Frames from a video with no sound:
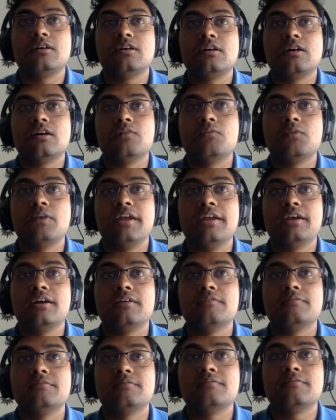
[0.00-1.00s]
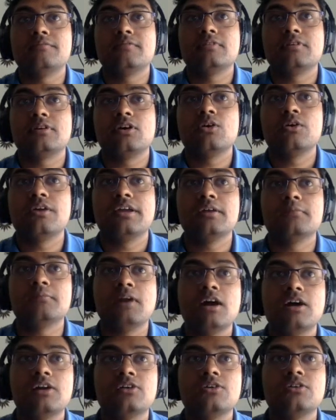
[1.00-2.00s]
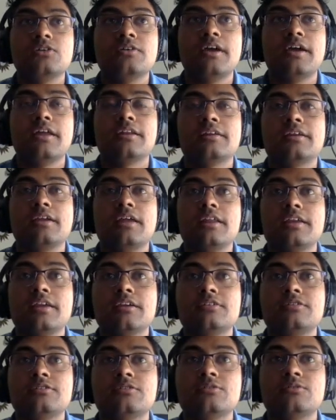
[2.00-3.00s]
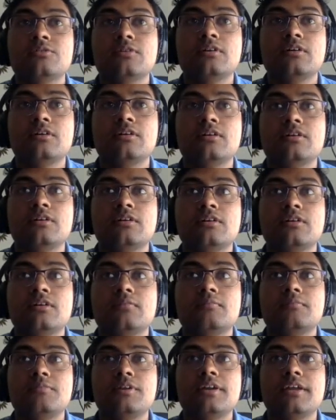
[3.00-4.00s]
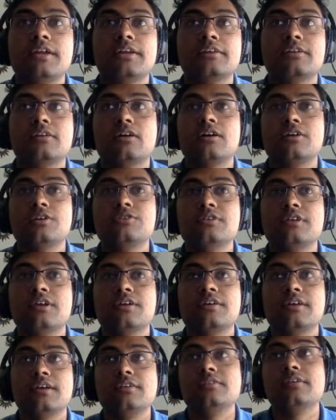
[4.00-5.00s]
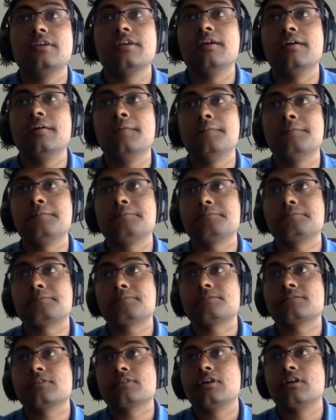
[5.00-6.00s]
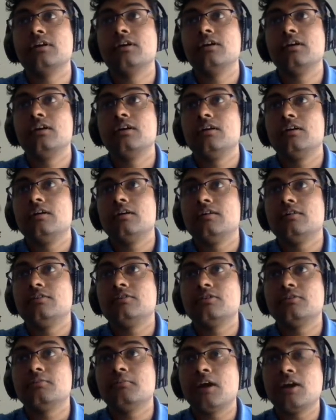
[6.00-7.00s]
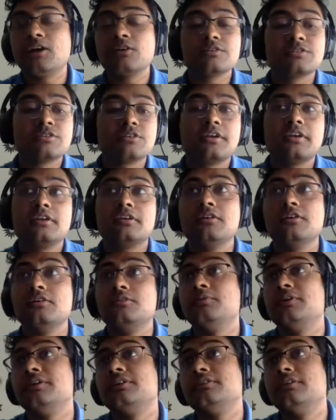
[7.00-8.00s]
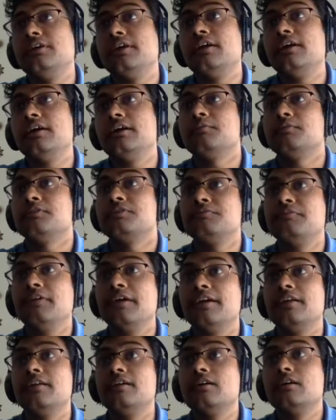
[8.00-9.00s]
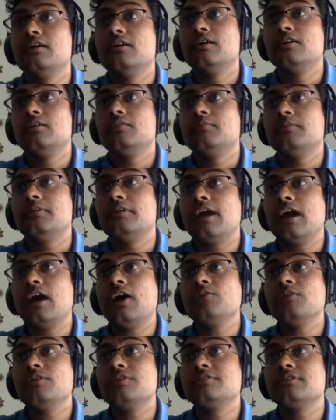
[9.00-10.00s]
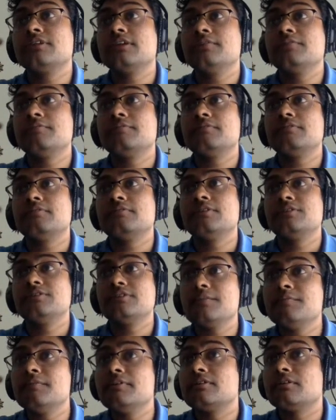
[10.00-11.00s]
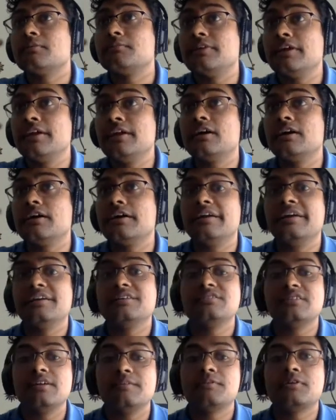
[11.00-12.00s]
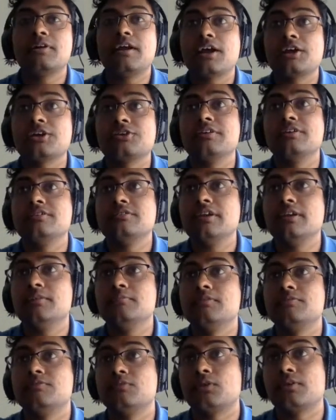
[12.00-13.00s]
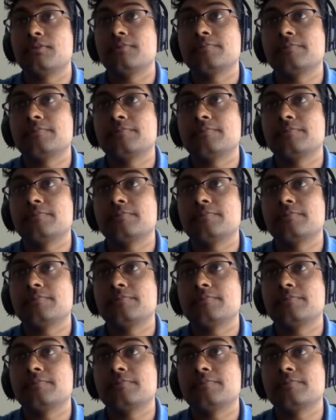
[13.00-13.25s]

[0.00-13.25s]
way of coding a model and getting it to predict using our test data. So the model is looking good with data it was fed, but now let's give it some data it has never actually seen before.